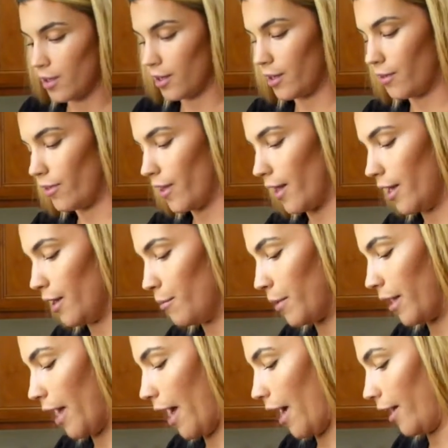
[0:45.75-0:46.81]
And then I'm
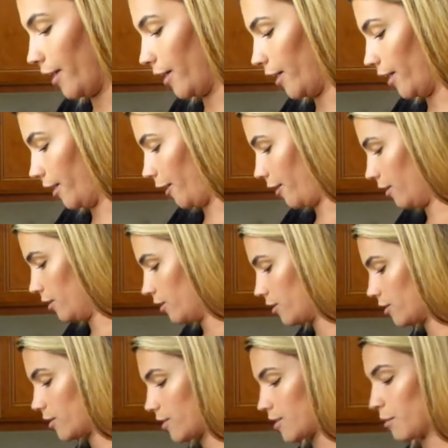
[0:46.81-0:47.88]
going to add in
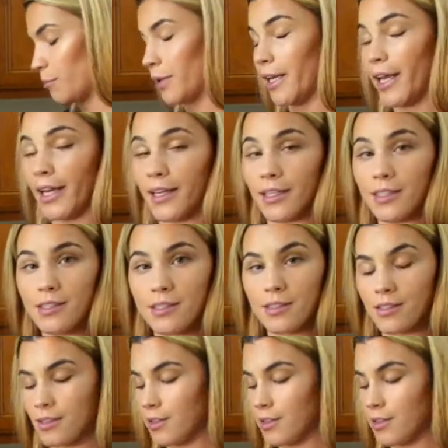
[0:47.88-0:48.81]
some bananas.